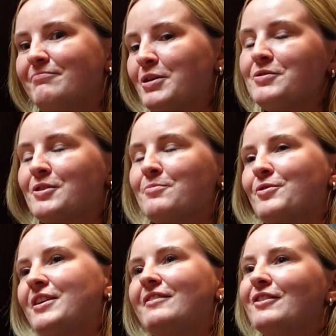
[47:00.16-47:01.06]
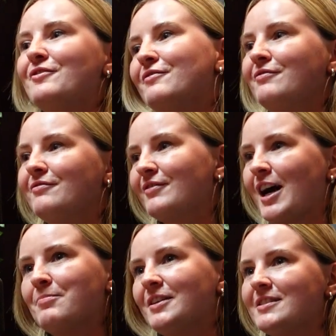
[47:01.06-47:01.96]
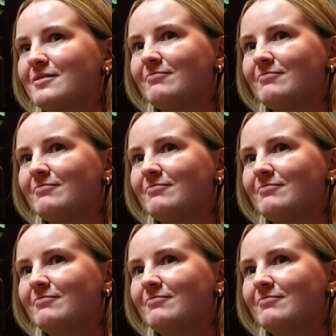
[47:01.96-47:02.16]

poster boy of capitalism.